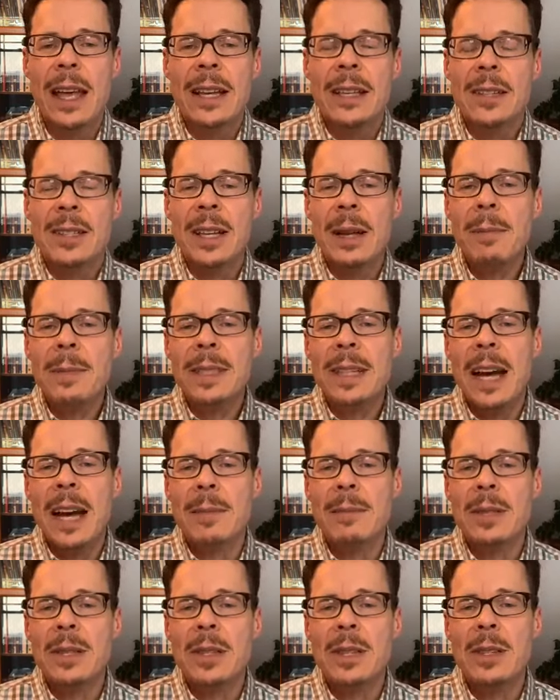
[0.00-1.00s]

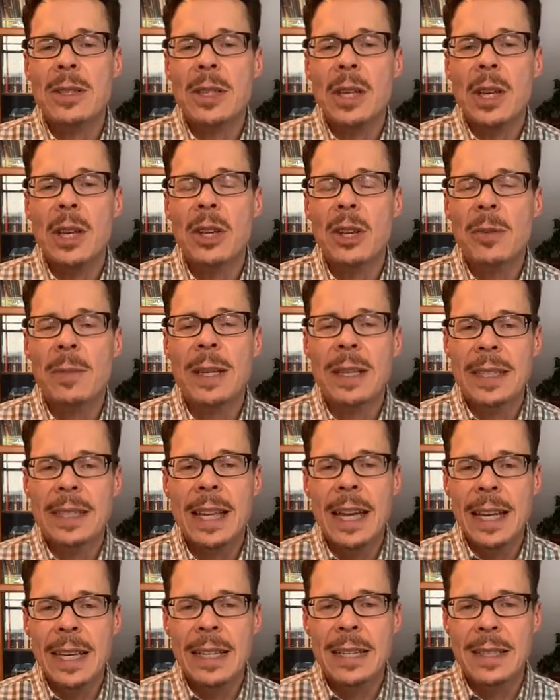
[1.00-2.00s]
Sometimes there's a human
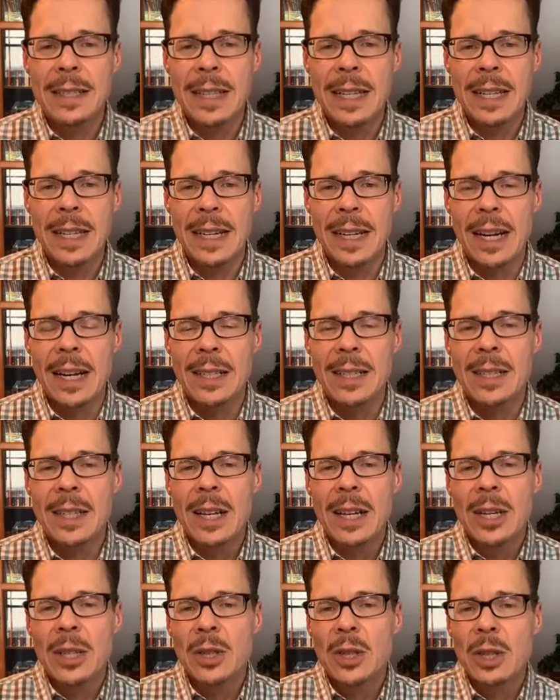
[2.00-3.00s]
tendency in
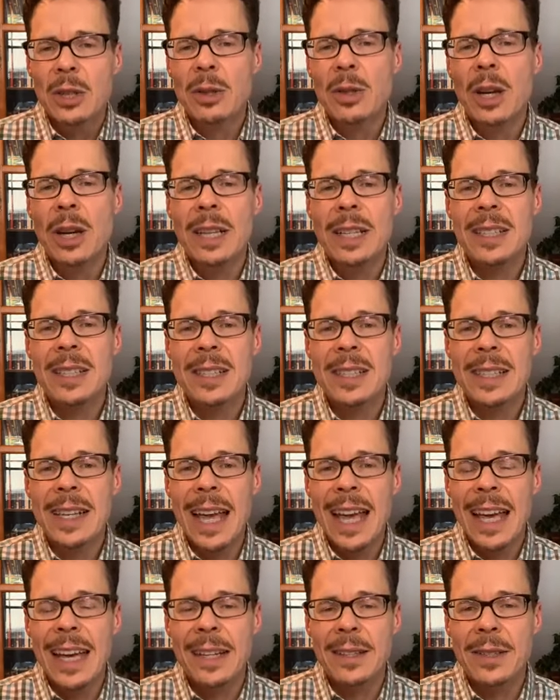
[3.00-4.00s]
us to look
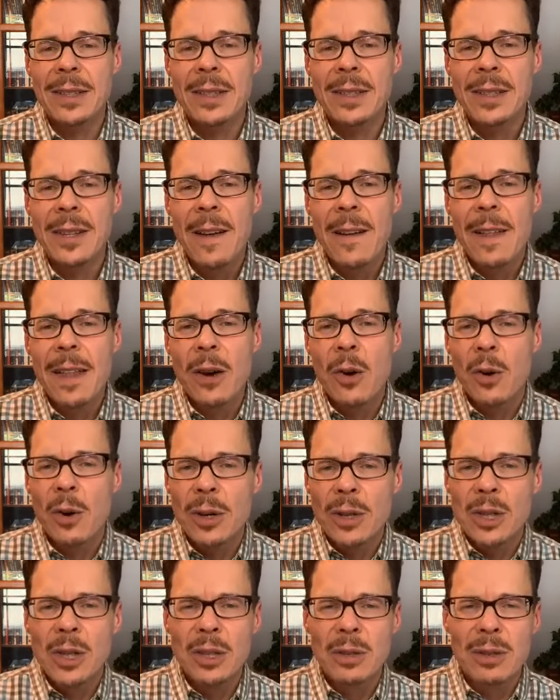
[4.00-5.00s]
askance
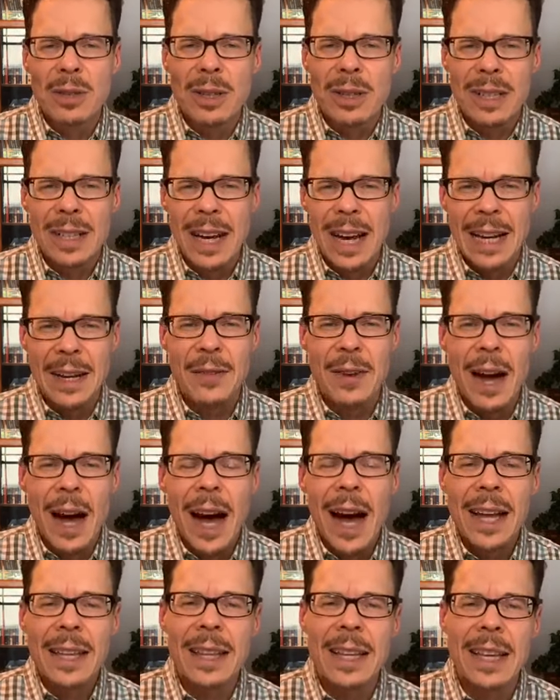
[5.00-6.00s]
or to look kind of
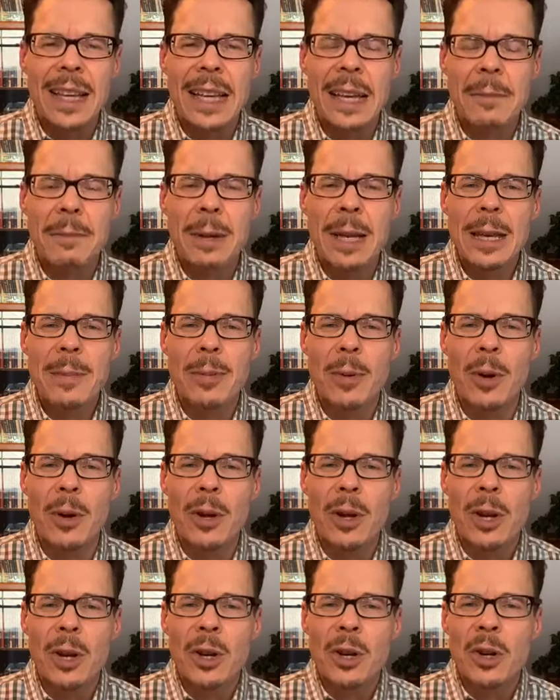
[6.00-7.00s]
oddly at
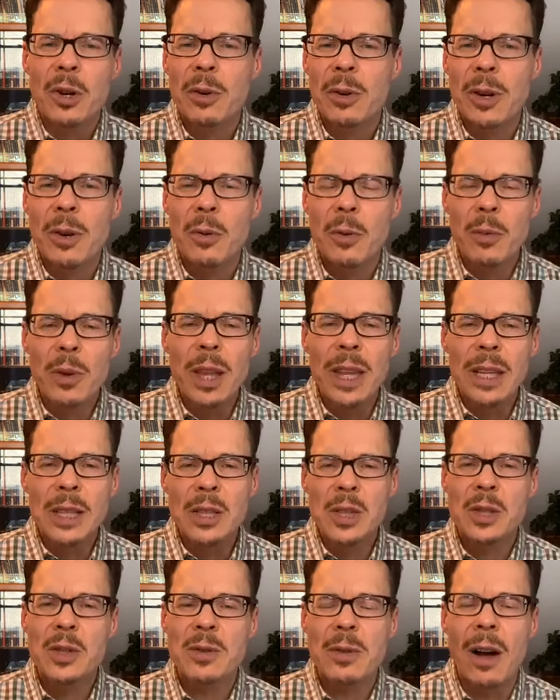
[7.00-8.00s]
people who are really
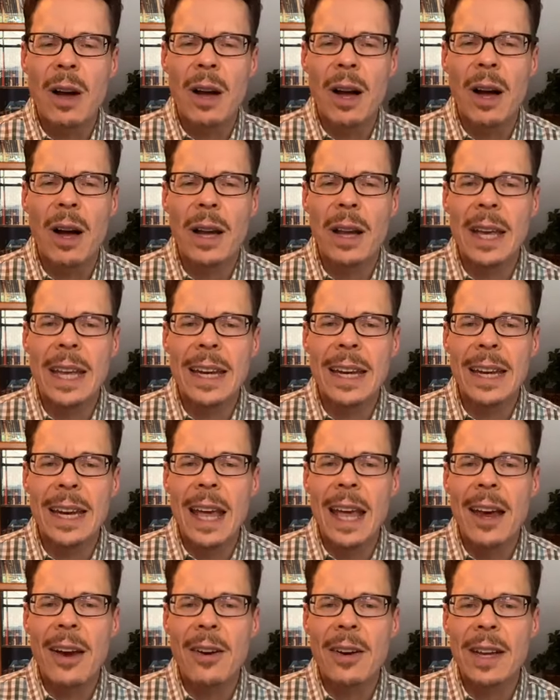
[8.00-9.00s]
strong in
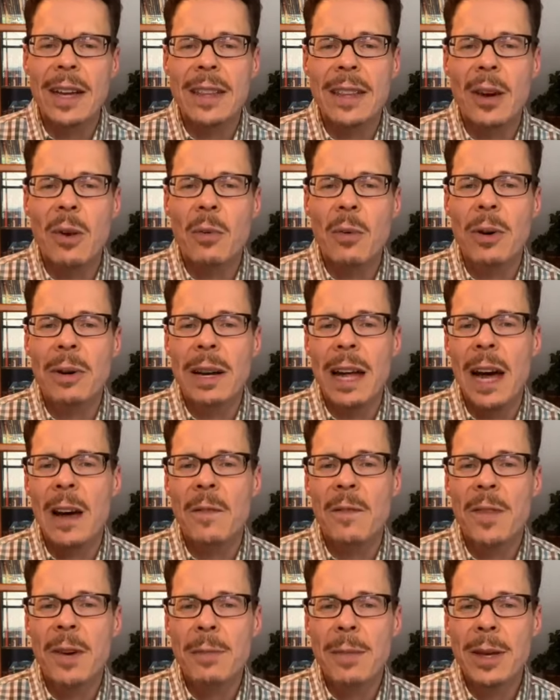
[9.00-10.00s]
an area that we're
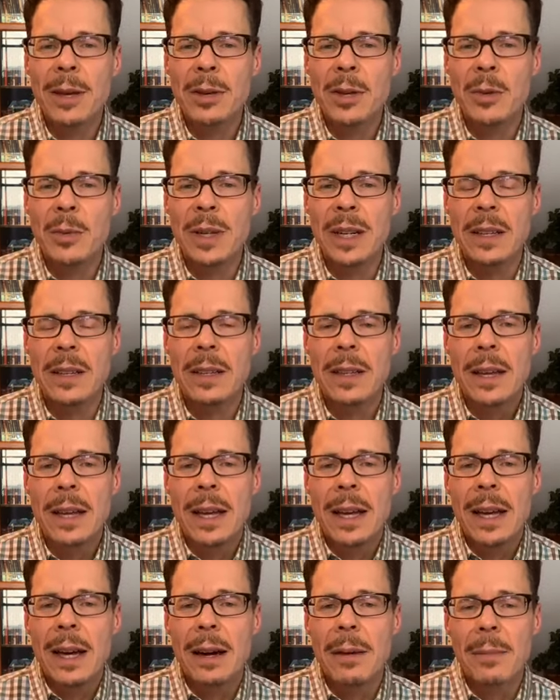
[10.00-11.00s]
not familiar with.
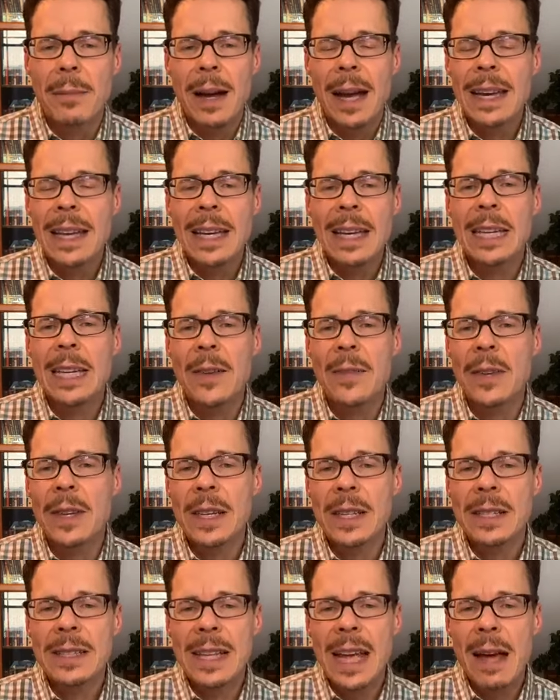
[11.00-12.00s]
I can give
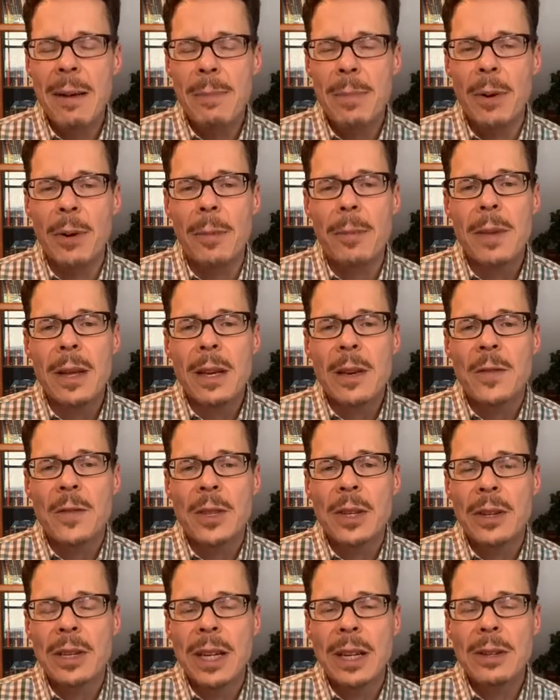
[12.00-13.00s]
you an example. A
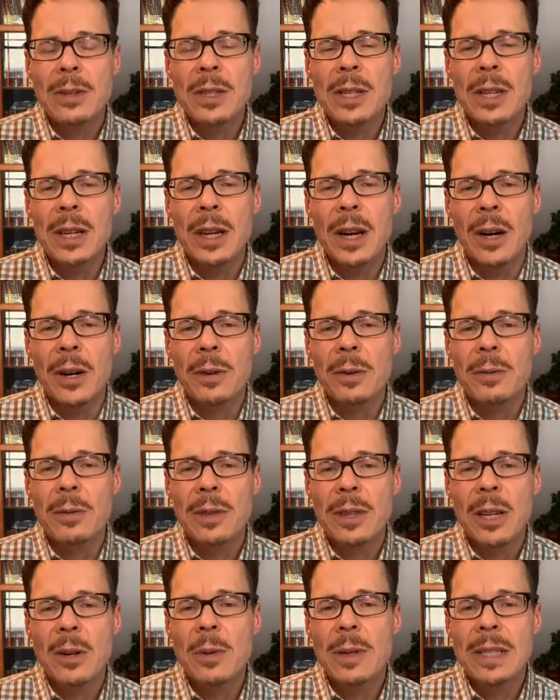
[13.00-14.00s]
few years
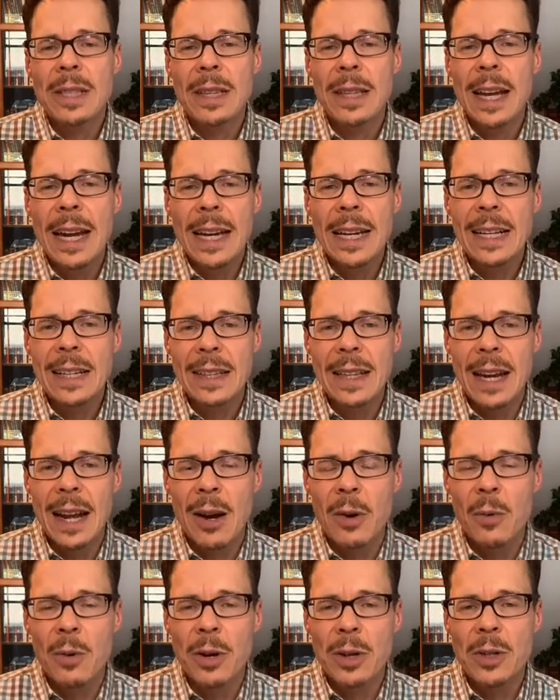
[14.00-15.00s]
ago, there was a lady that
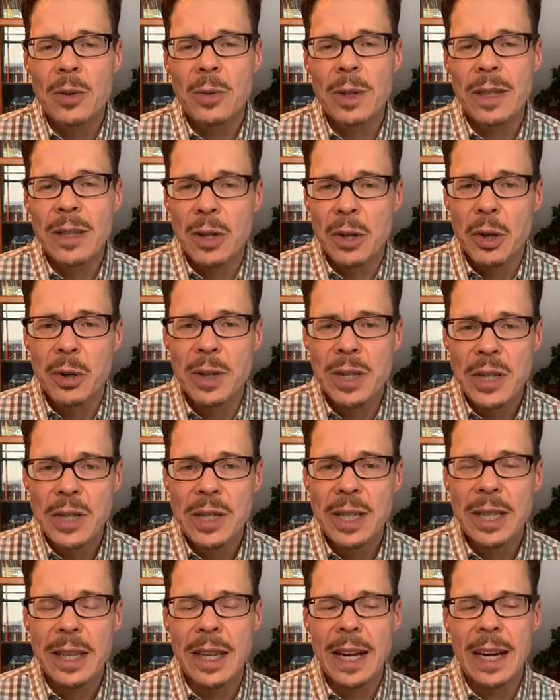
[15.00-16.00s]
I worked with, a
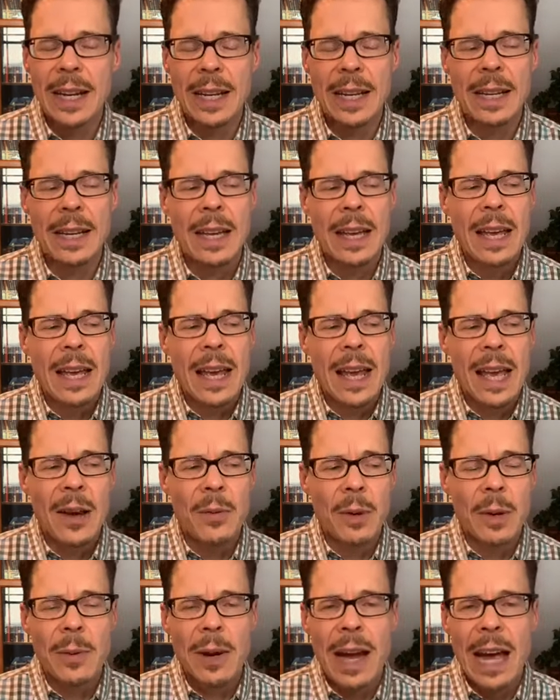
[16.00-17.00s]
Christian lady,
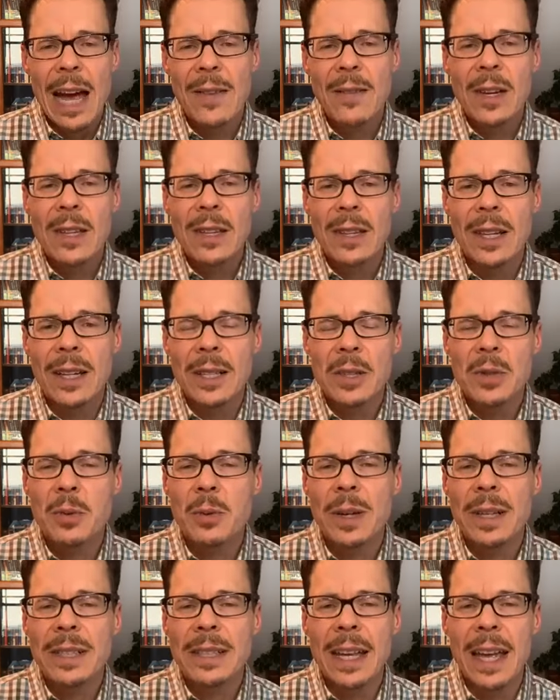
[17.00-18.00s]
and we were having lunch
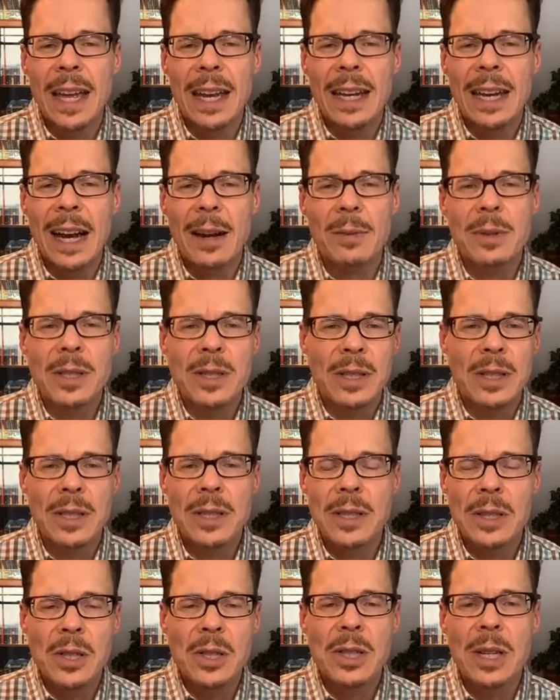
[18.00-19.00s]
one day, and I was
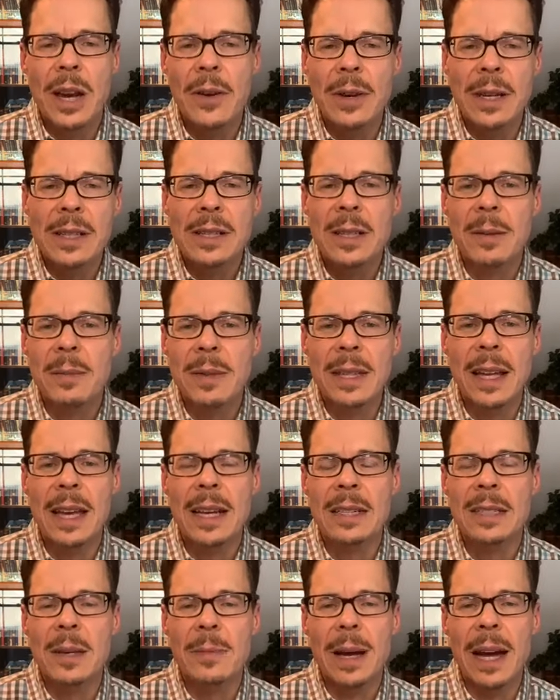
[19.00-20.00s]
just sharing some
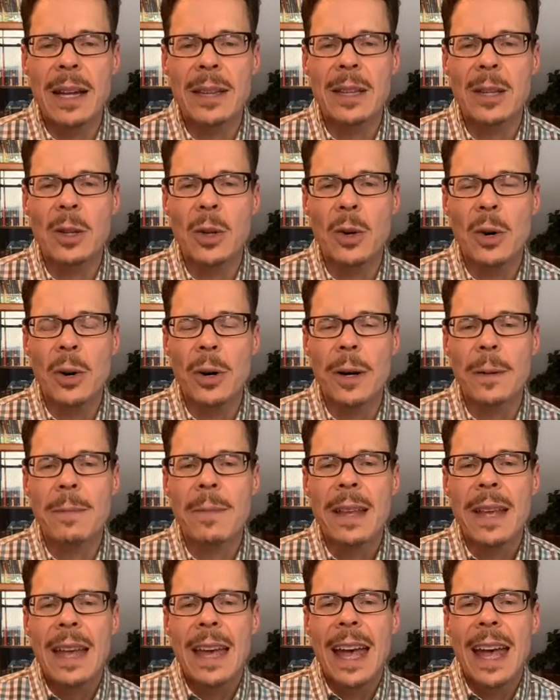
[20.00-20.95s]
things about the Lord.